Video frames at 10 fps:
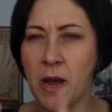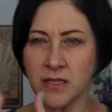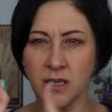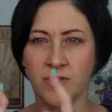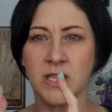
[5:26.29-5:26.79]

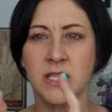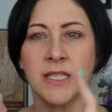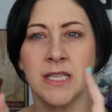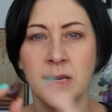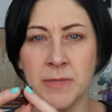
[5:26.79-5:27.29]
positive this
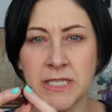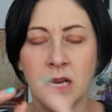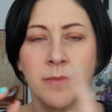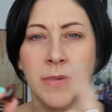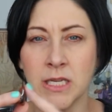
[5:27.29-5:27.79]
is
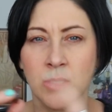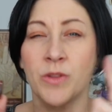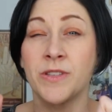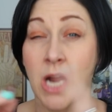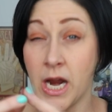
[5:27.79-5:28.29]
hematite mixed
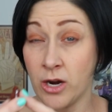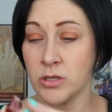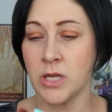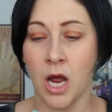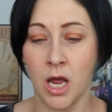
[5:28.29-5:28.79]
with
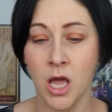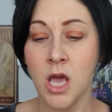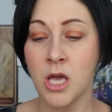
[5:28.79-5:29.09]
tiger's eye.